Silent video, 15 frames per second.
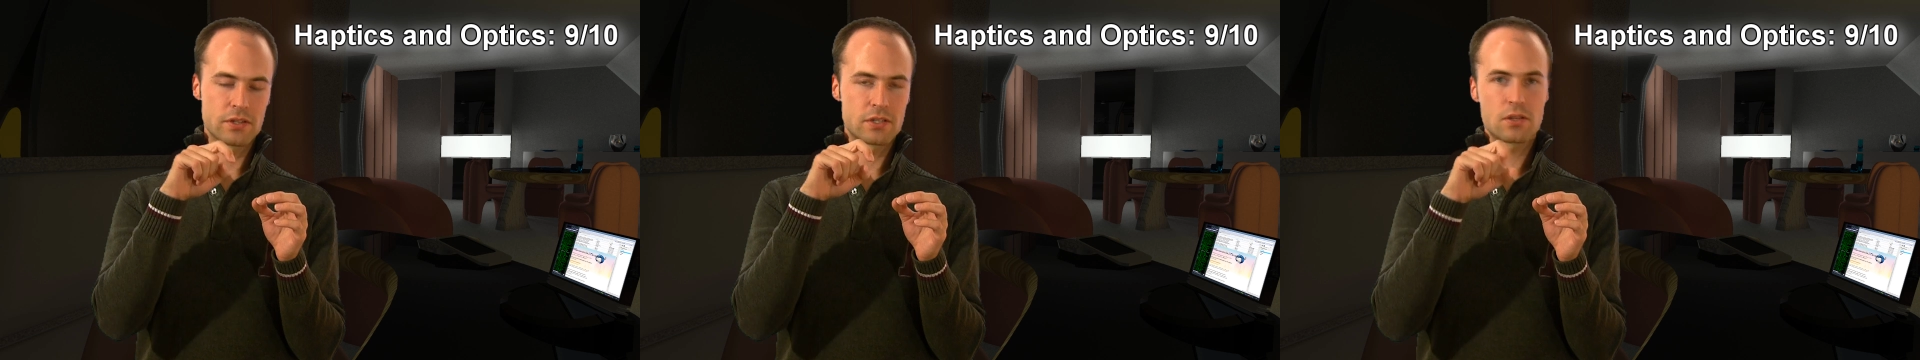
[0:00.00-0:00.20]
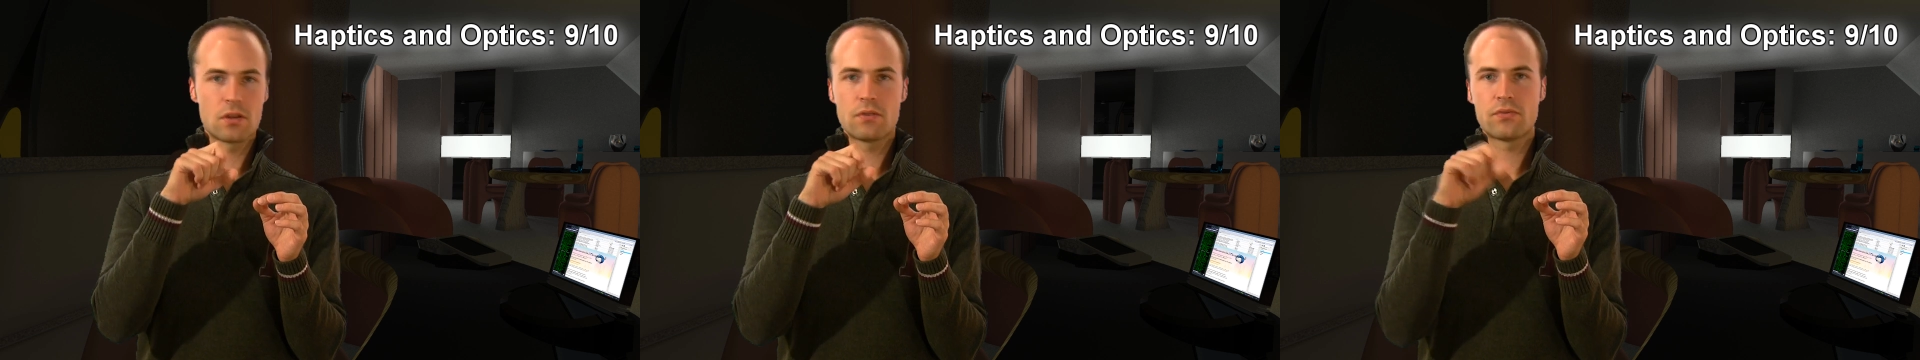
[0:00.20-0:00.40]
the
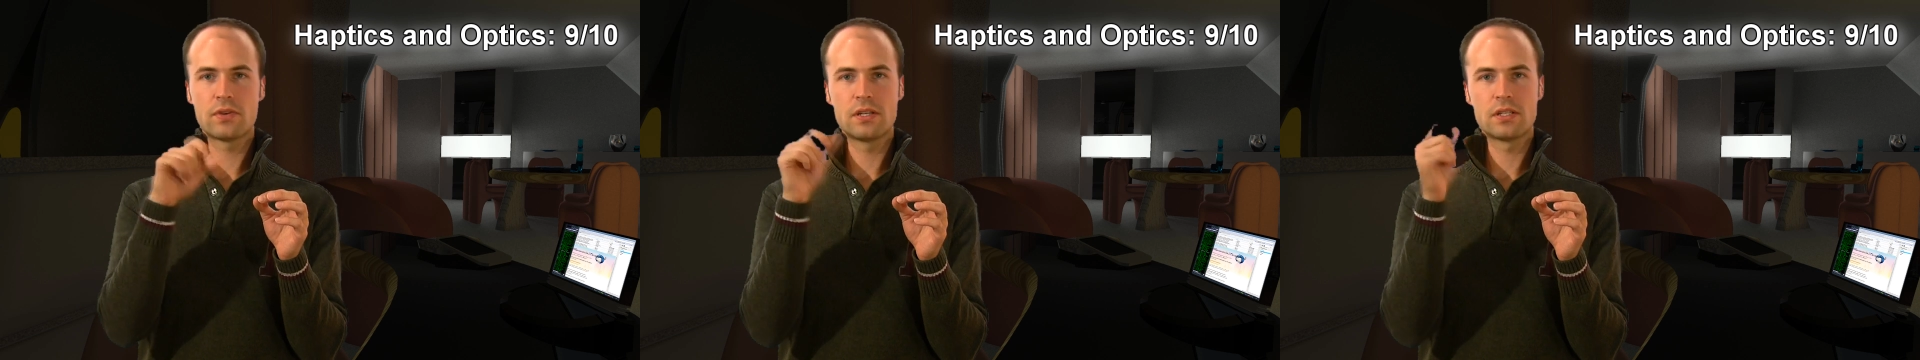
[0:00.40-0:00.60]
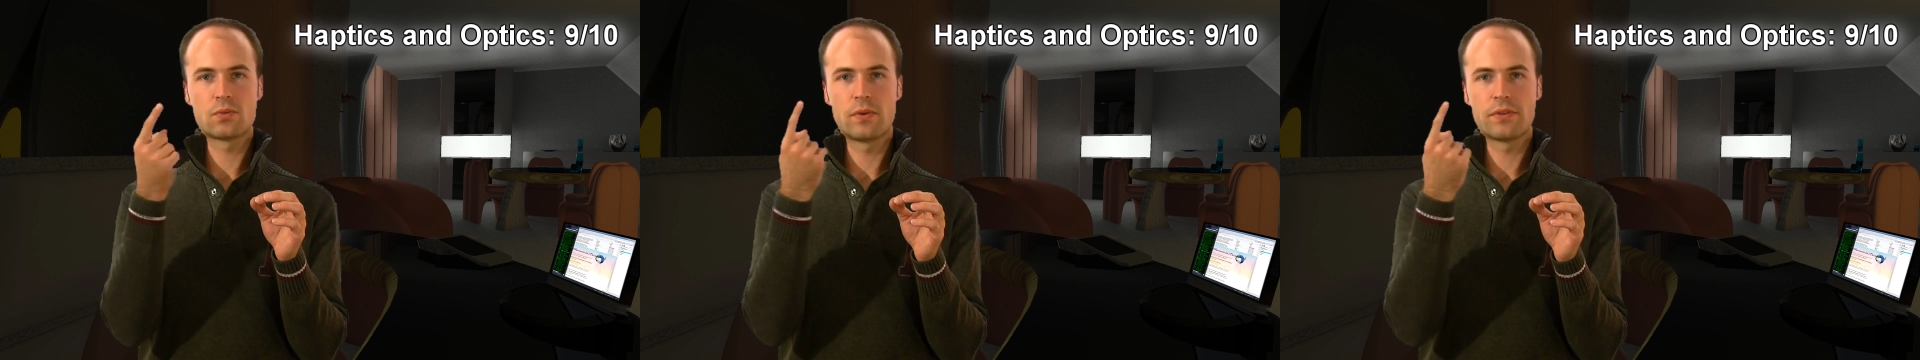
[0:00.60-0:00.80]

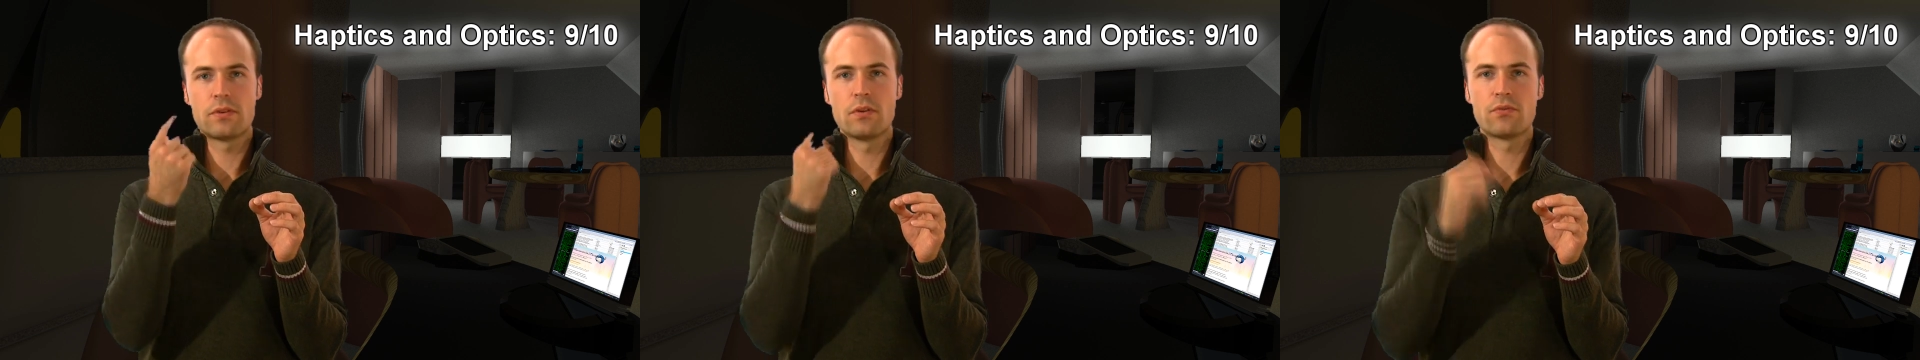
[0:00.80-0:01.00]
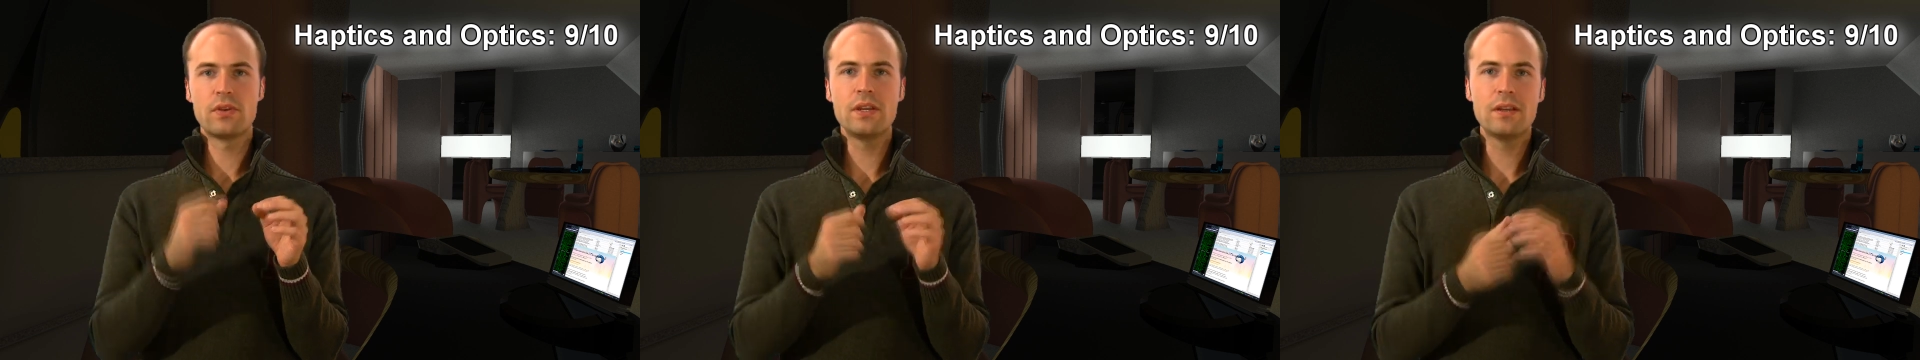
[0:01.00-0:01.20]
surface with
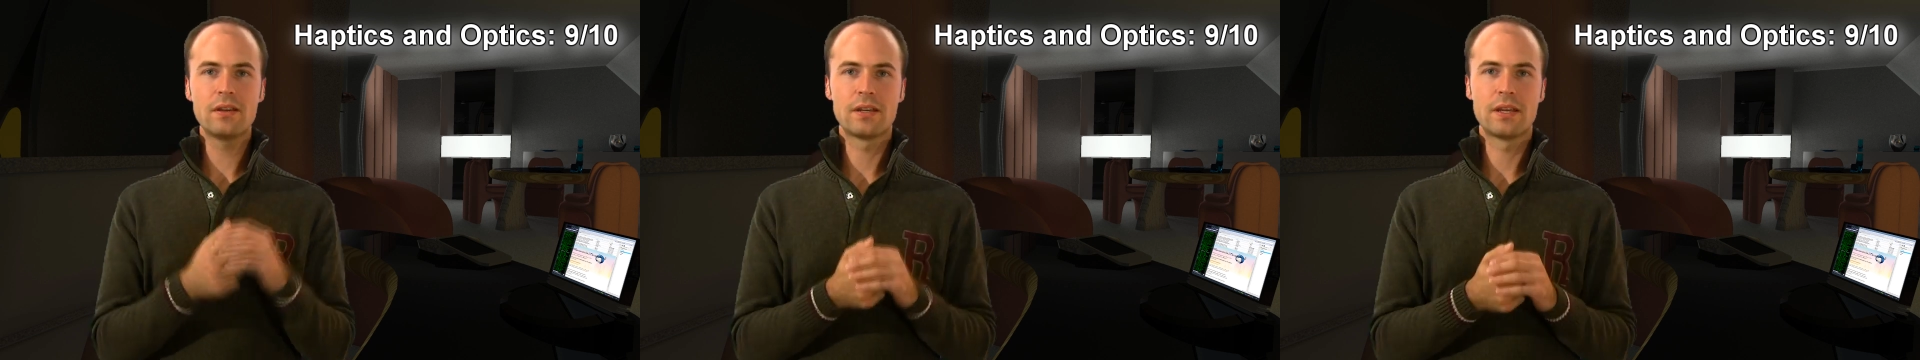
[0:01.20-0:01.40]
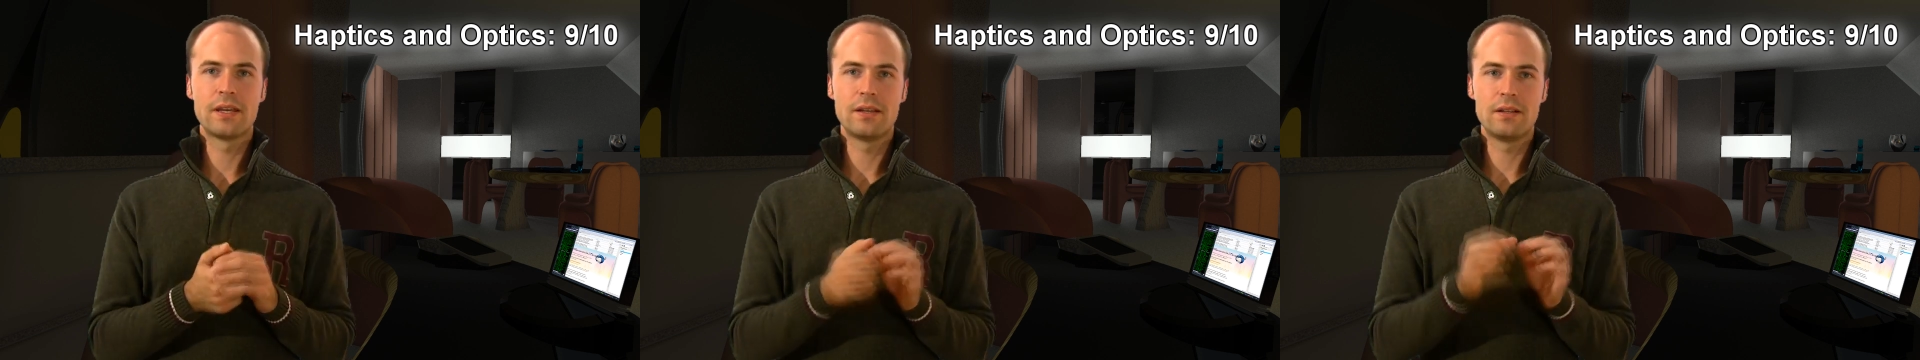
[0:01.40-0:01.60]
your
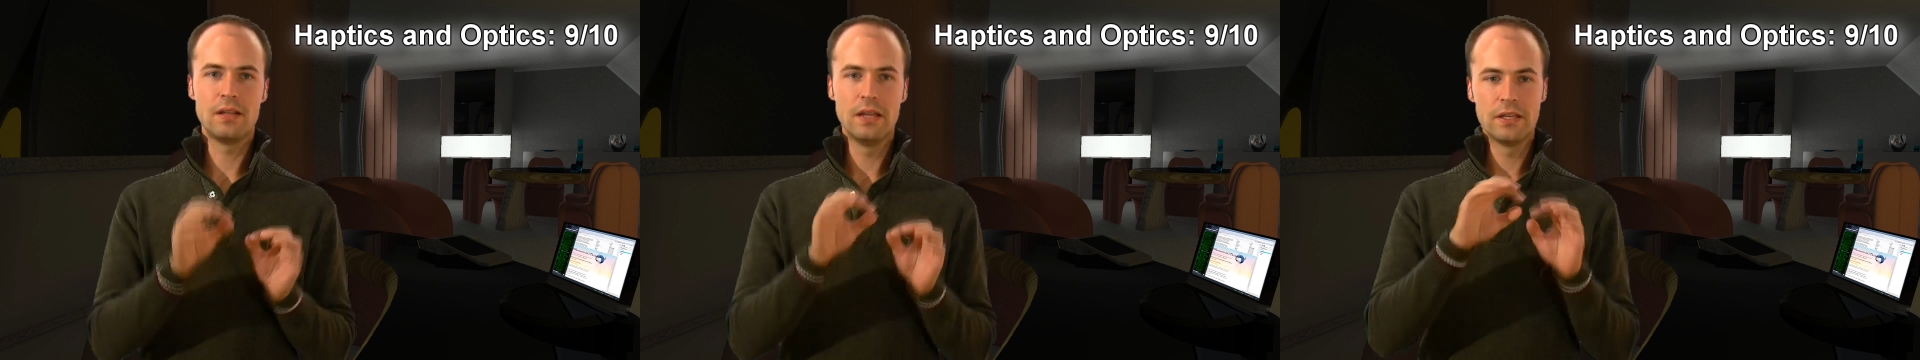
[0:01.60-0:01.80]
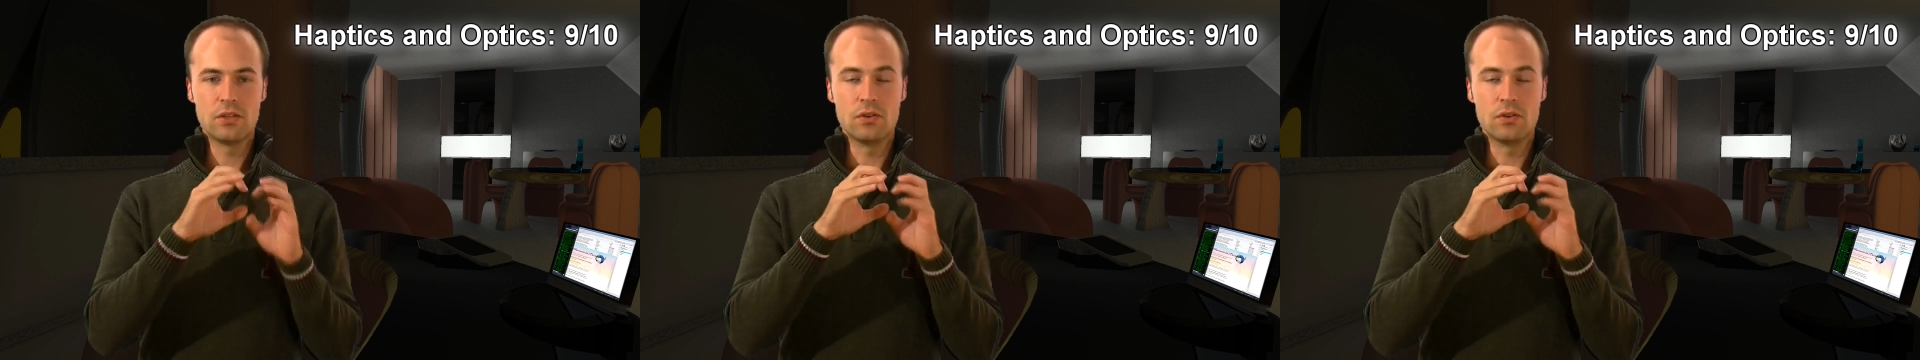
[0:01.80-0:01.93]
fingernail,